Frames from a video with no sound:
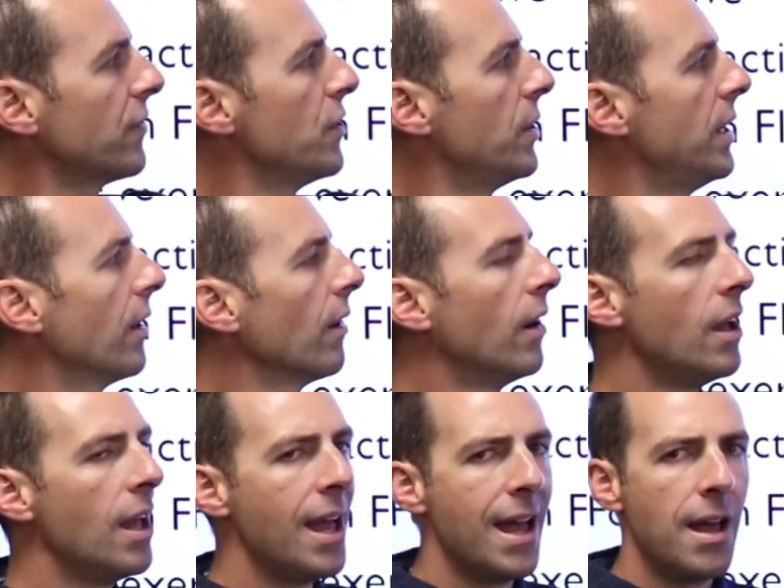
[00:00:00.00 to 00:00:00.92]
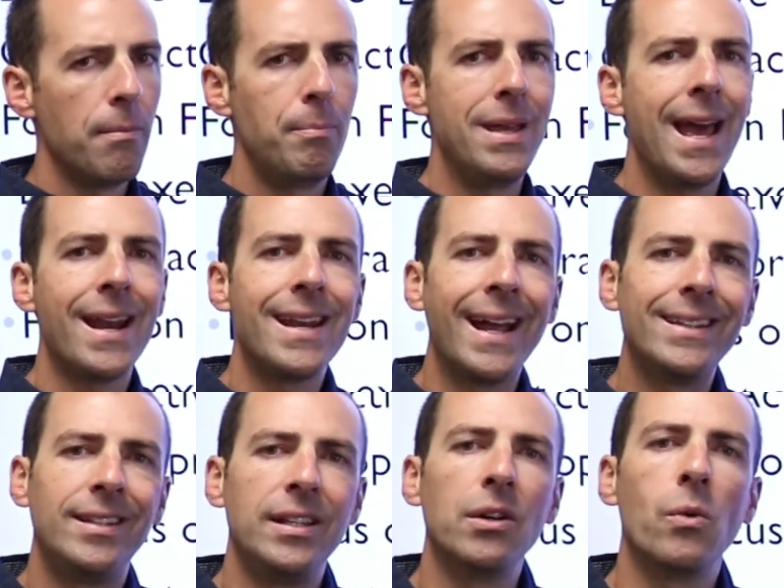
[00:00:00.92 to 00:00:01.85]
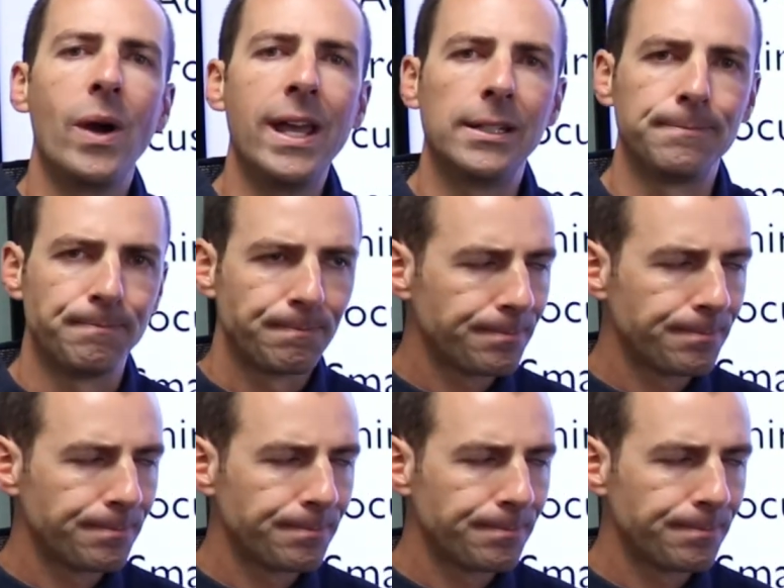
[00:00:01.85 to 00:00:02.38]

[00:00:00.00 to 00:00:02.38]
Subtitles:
few here. Be at an ideal weight.